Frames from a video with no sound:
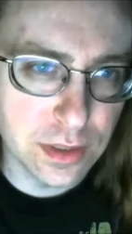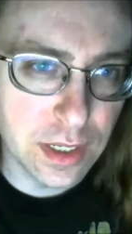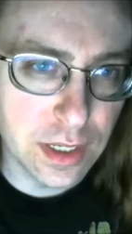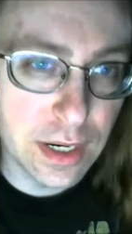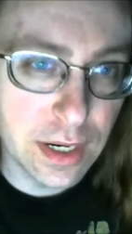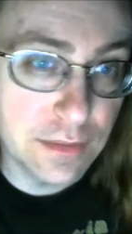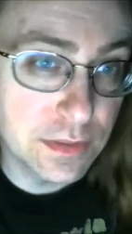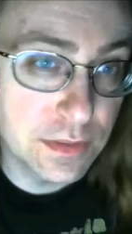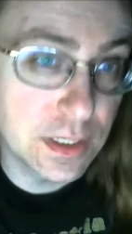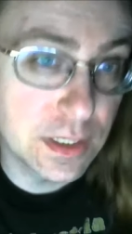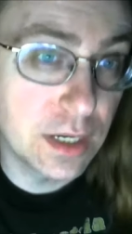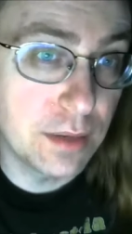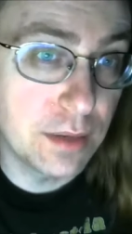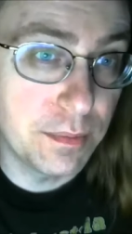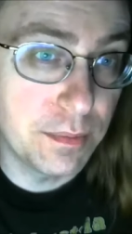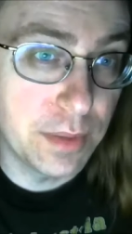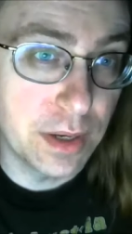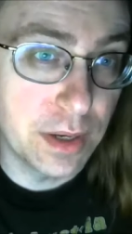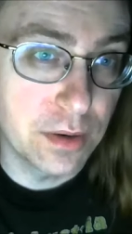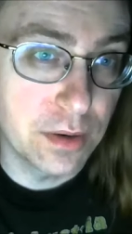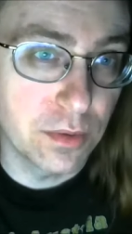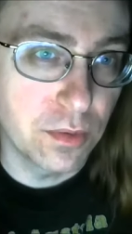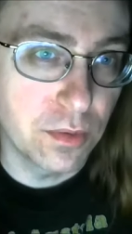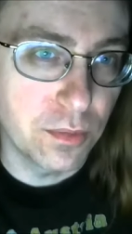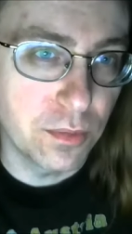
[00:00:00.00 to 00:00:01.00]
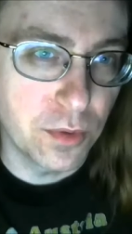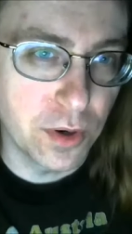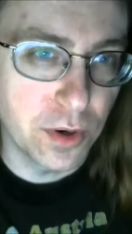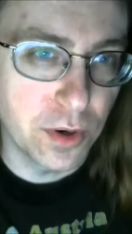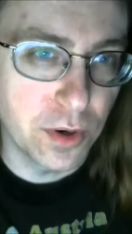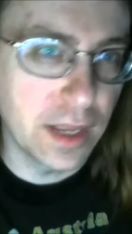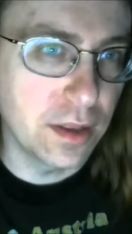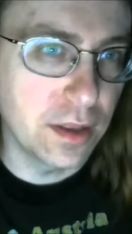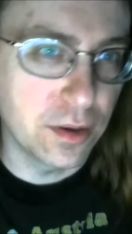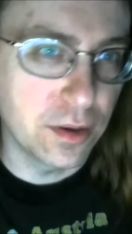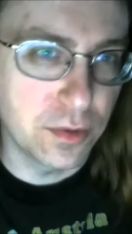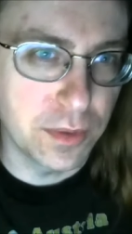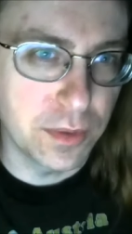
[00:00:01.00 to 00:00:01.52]
and have said it better or more
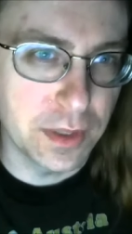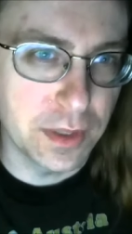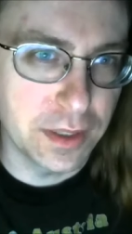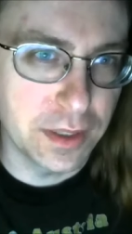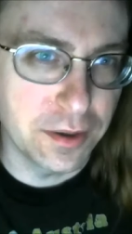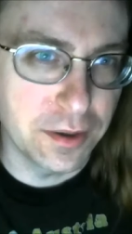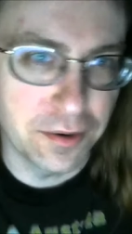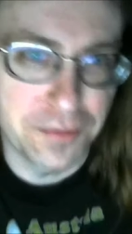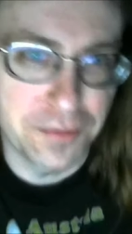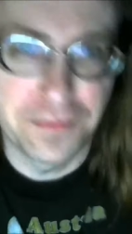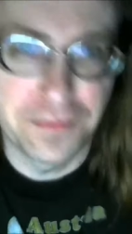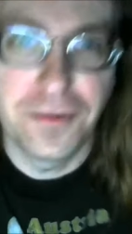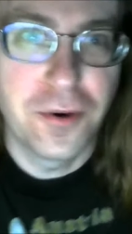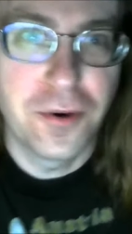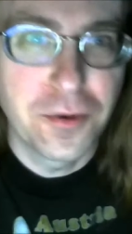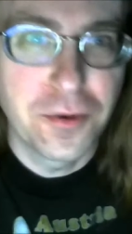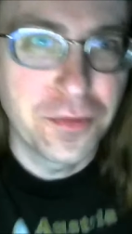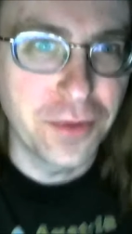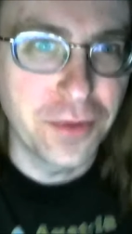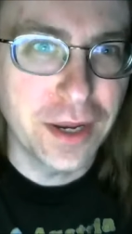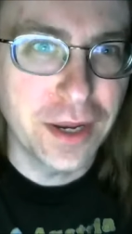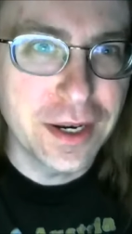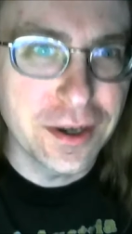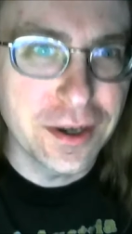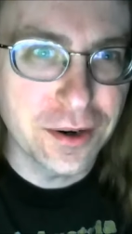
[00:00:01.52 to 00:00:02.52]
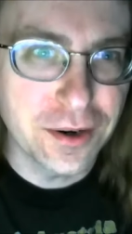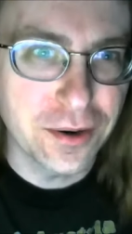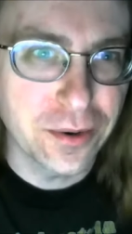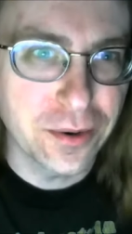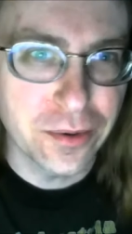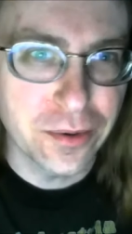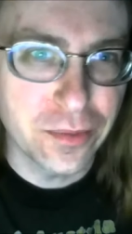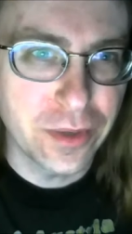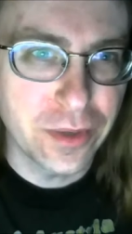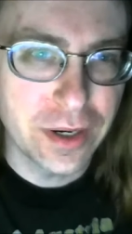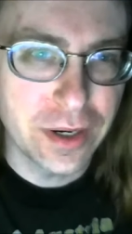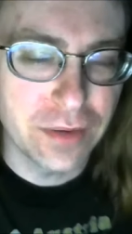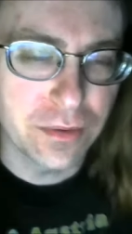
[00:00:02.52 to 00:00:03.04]
eloquently or, or funnier or
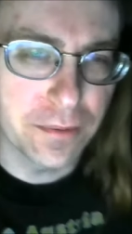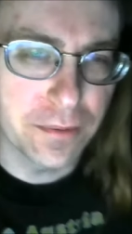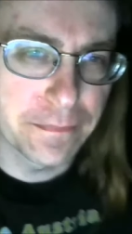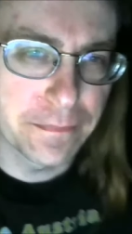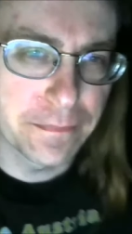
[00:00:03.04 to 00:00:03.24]
whatever.